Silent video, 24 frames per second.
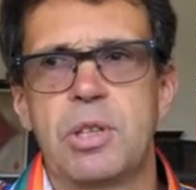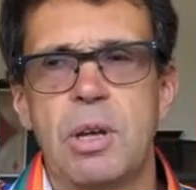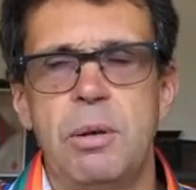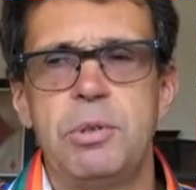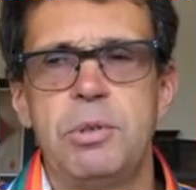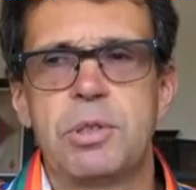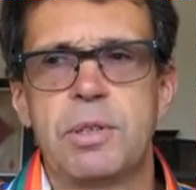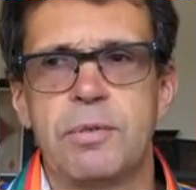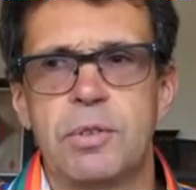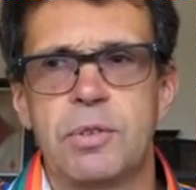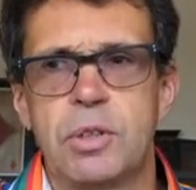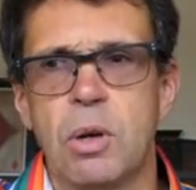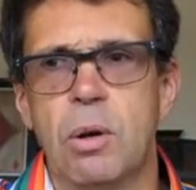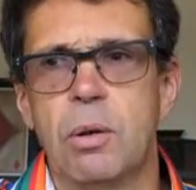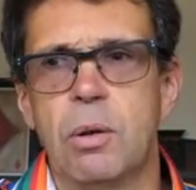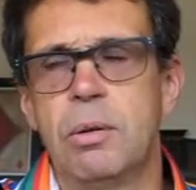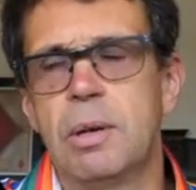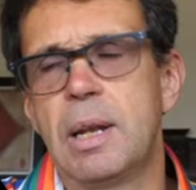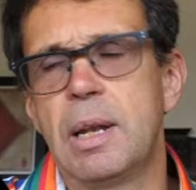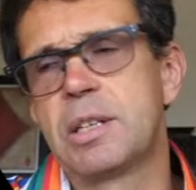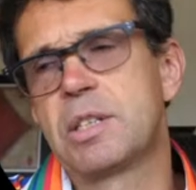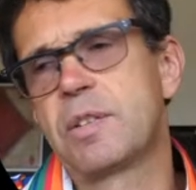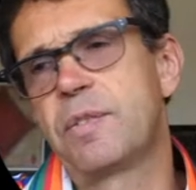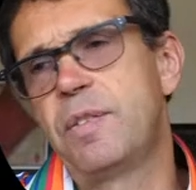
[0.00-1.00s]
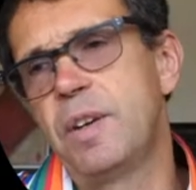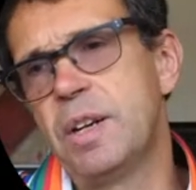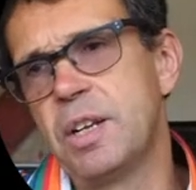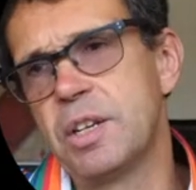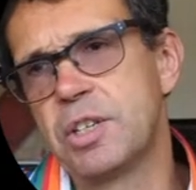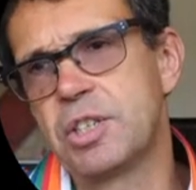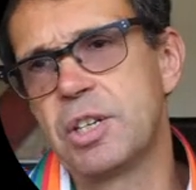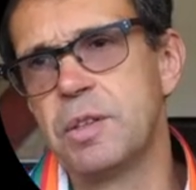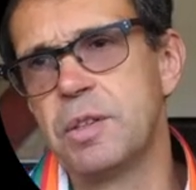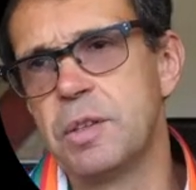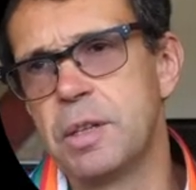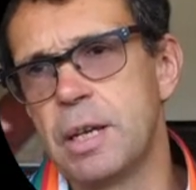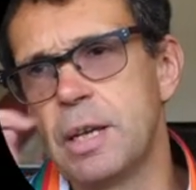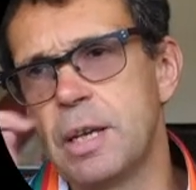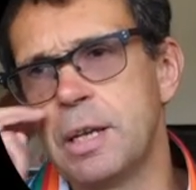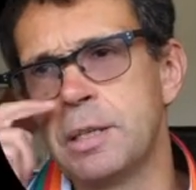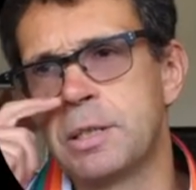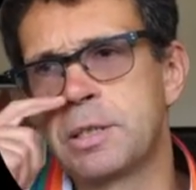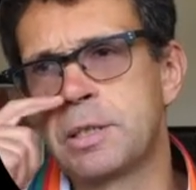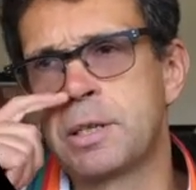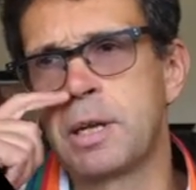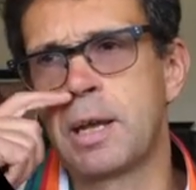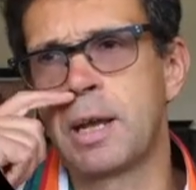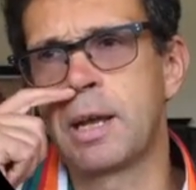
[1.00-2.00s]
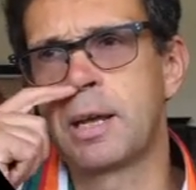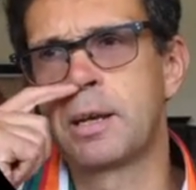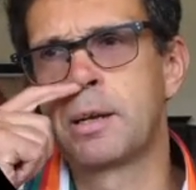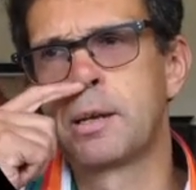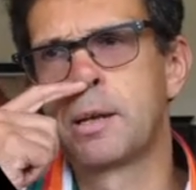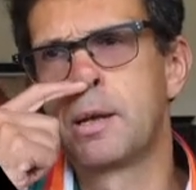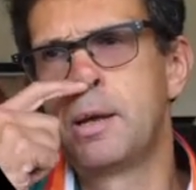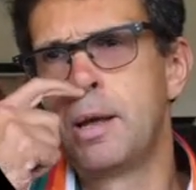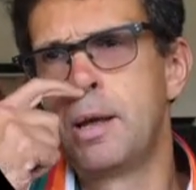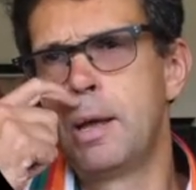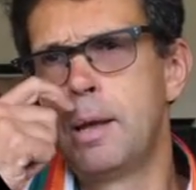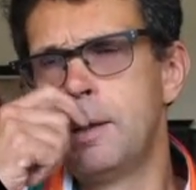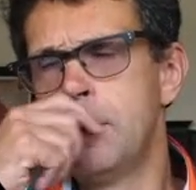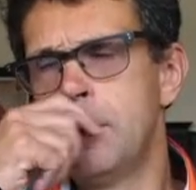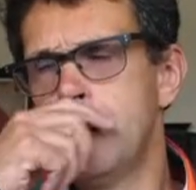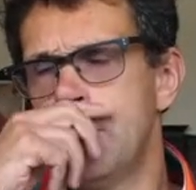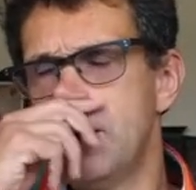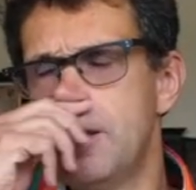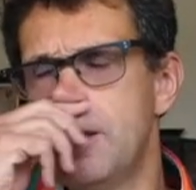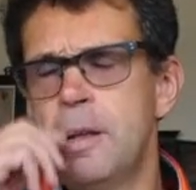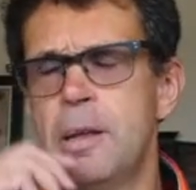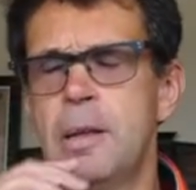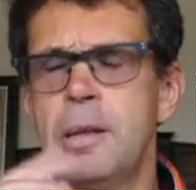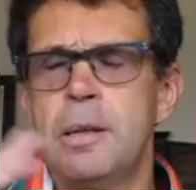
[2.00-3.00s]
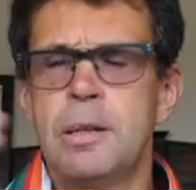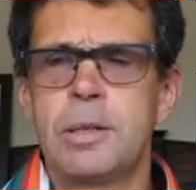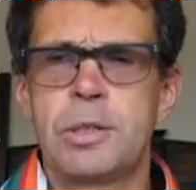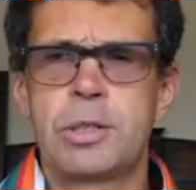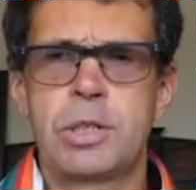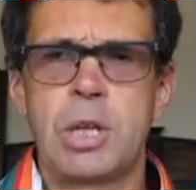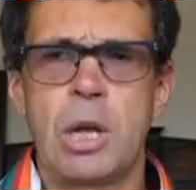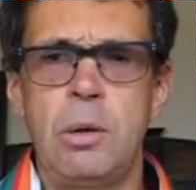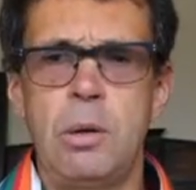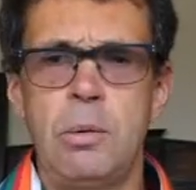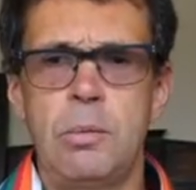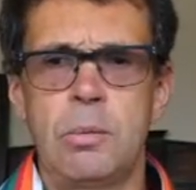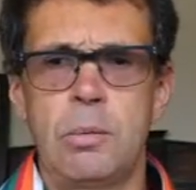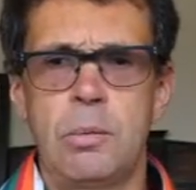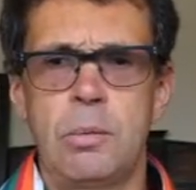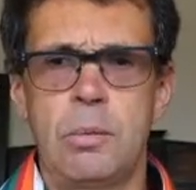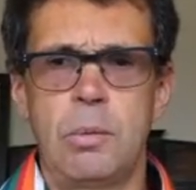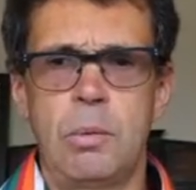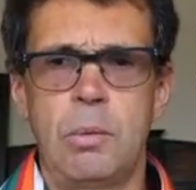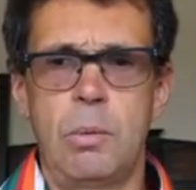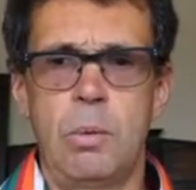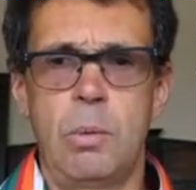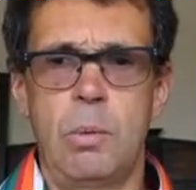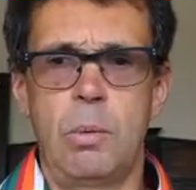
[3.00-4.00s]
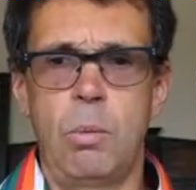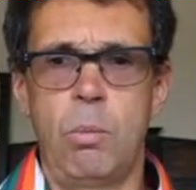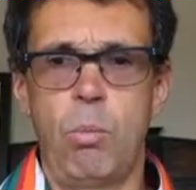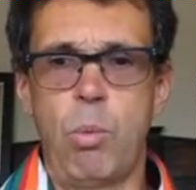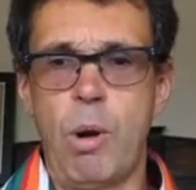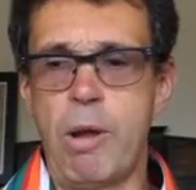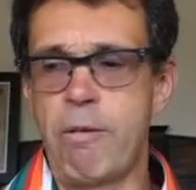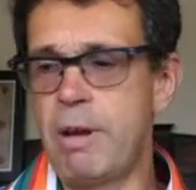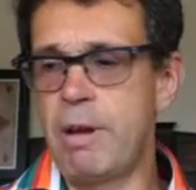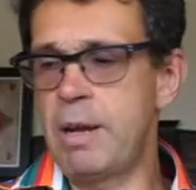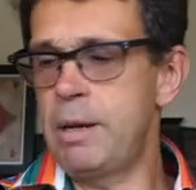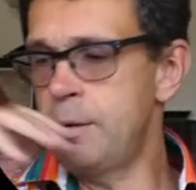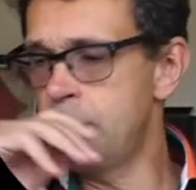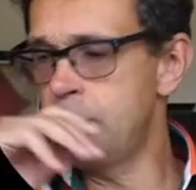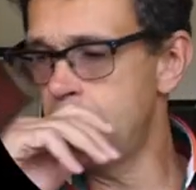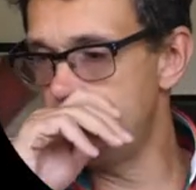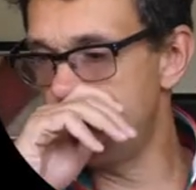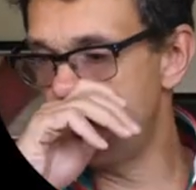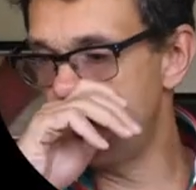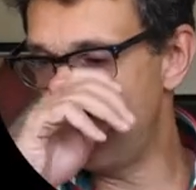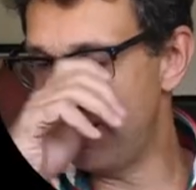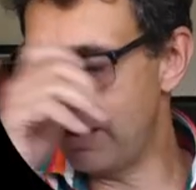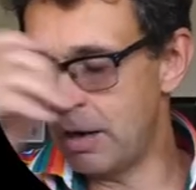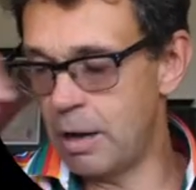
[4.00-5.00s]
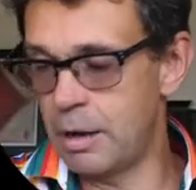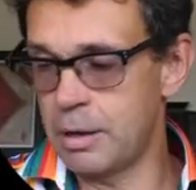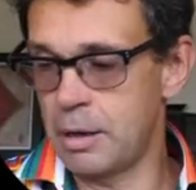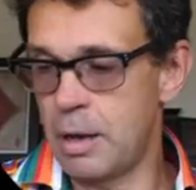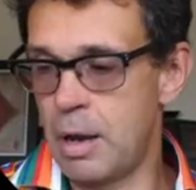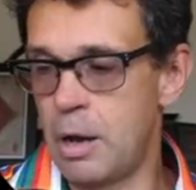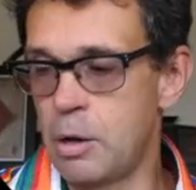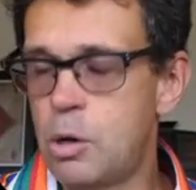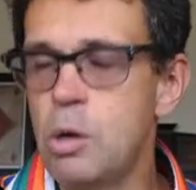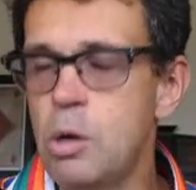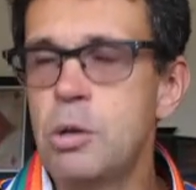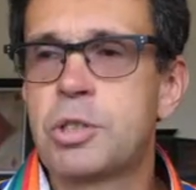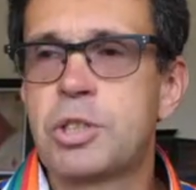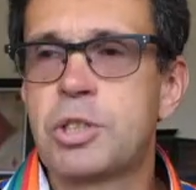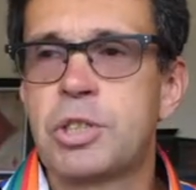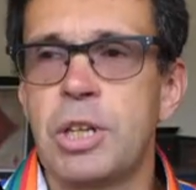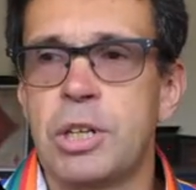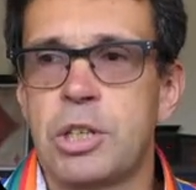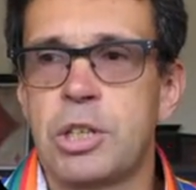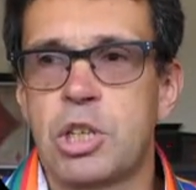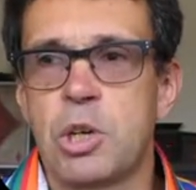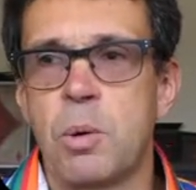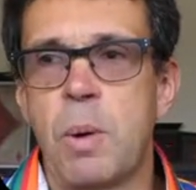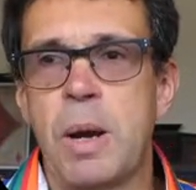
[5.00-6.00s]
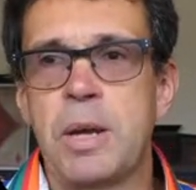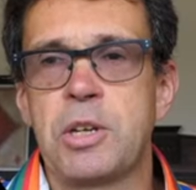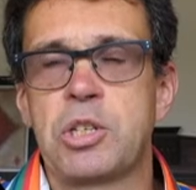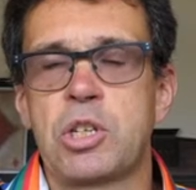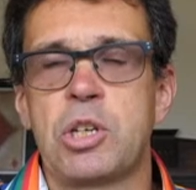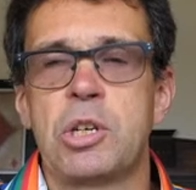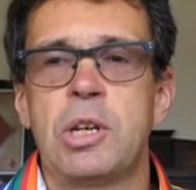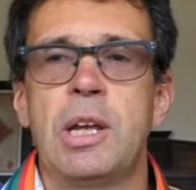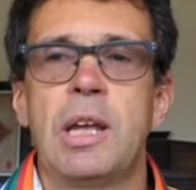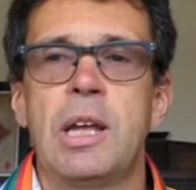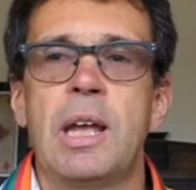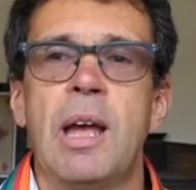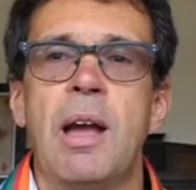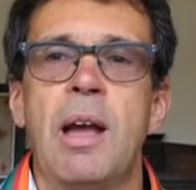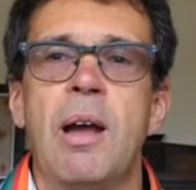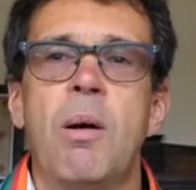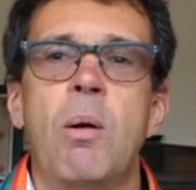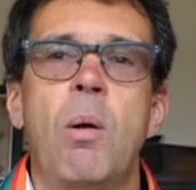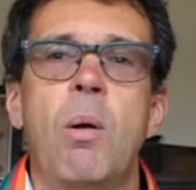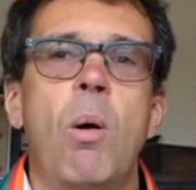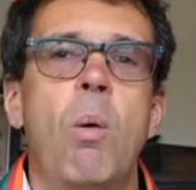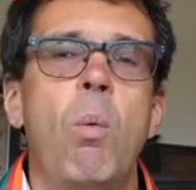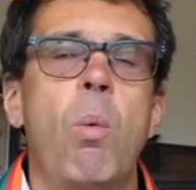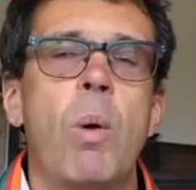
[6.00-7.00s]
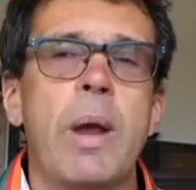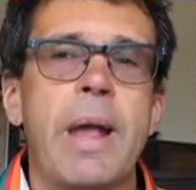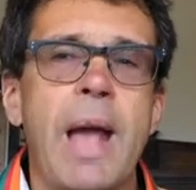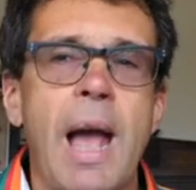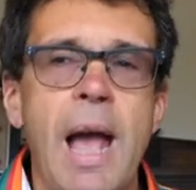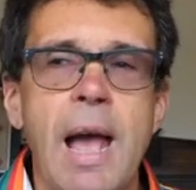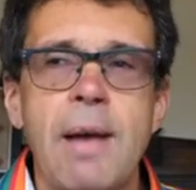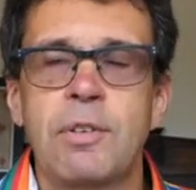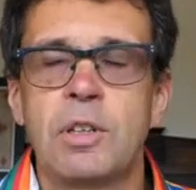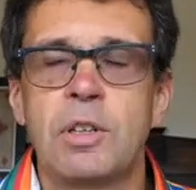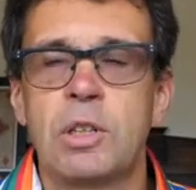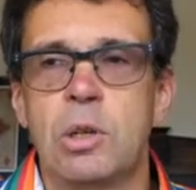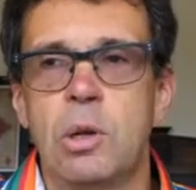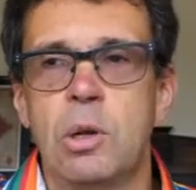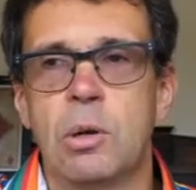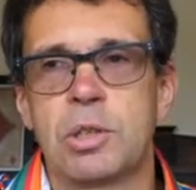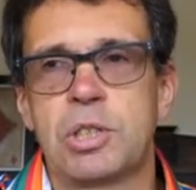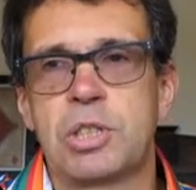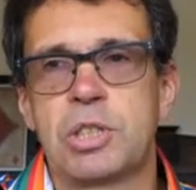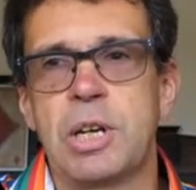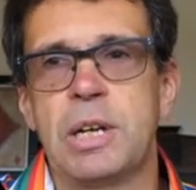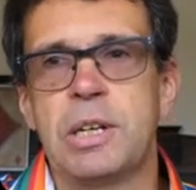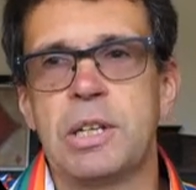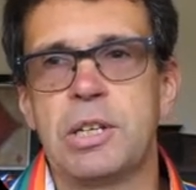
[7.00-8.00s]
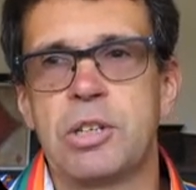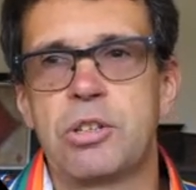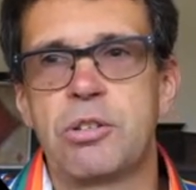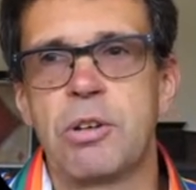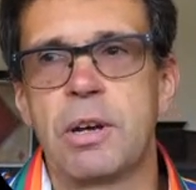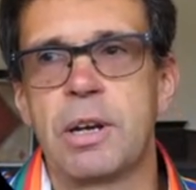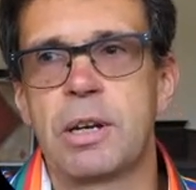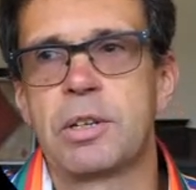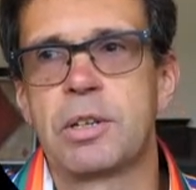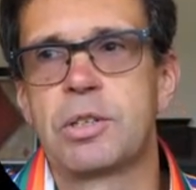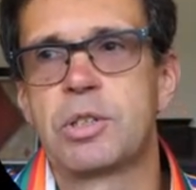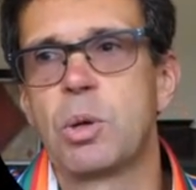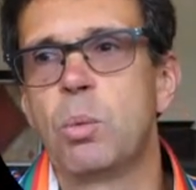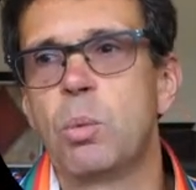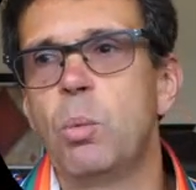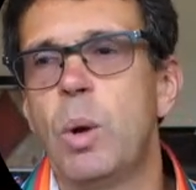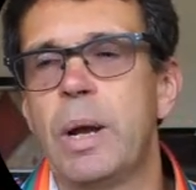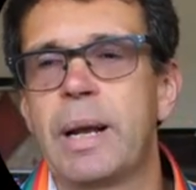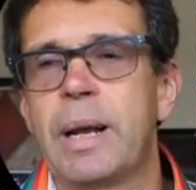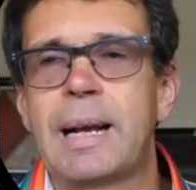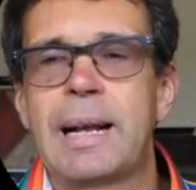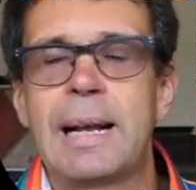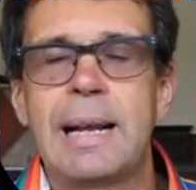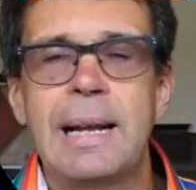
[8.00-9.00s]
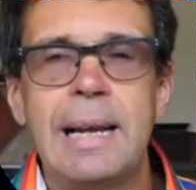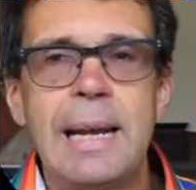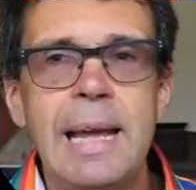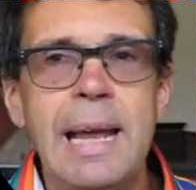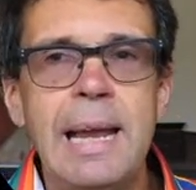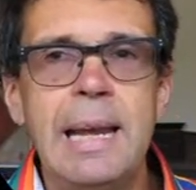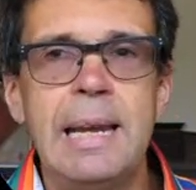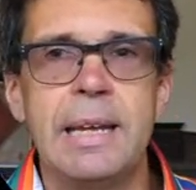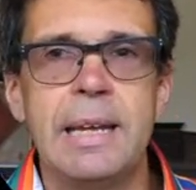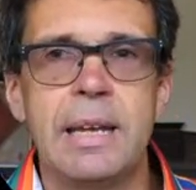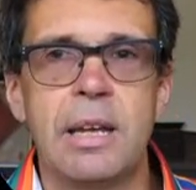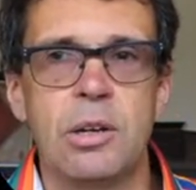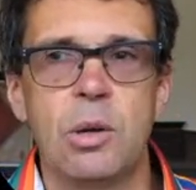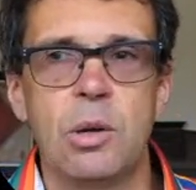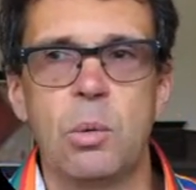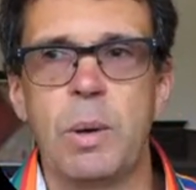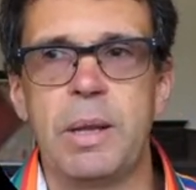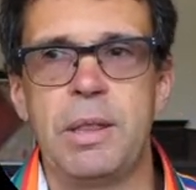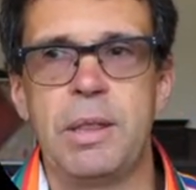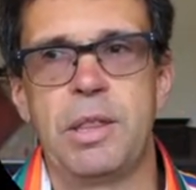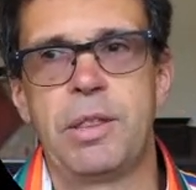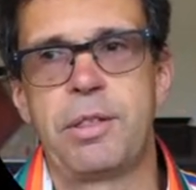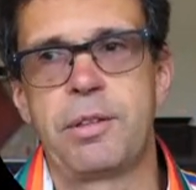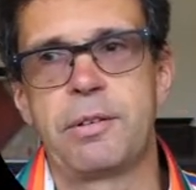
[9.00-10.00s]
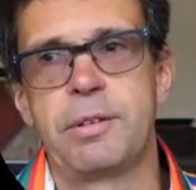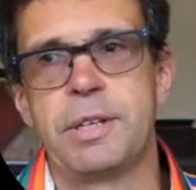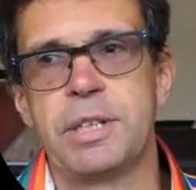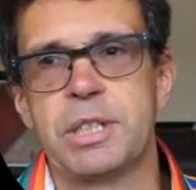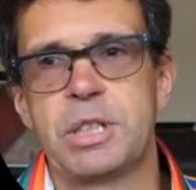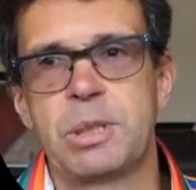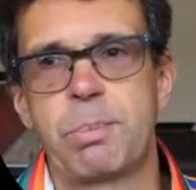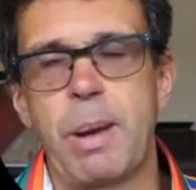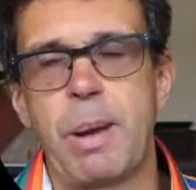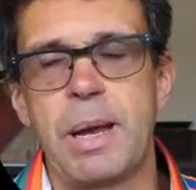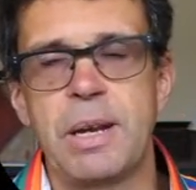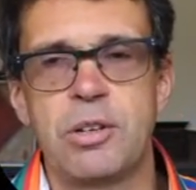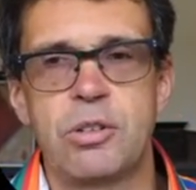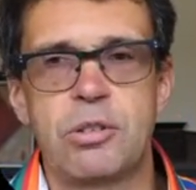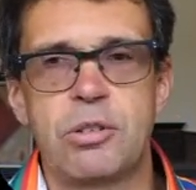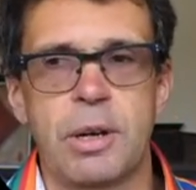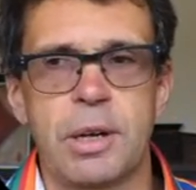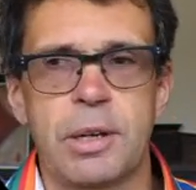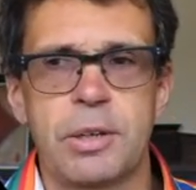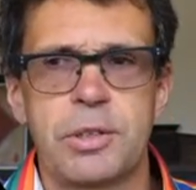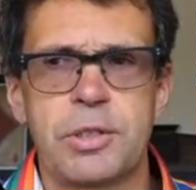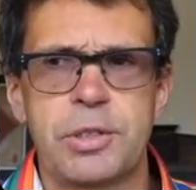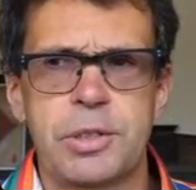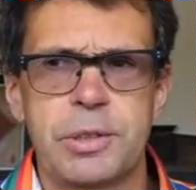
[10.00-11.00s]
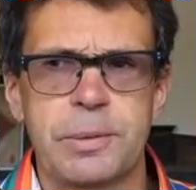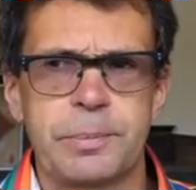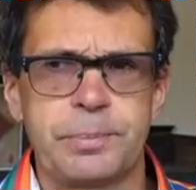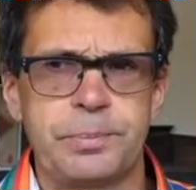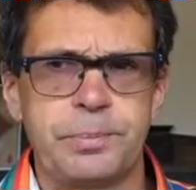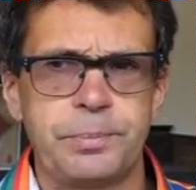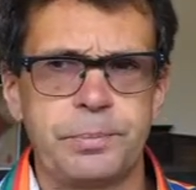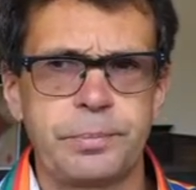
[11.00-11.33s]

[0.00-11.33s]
Those have gone. Let's finish in the east hand. So we're in a good situation here. We haven't lost any tricks. We're clearly going to win three spade tricks.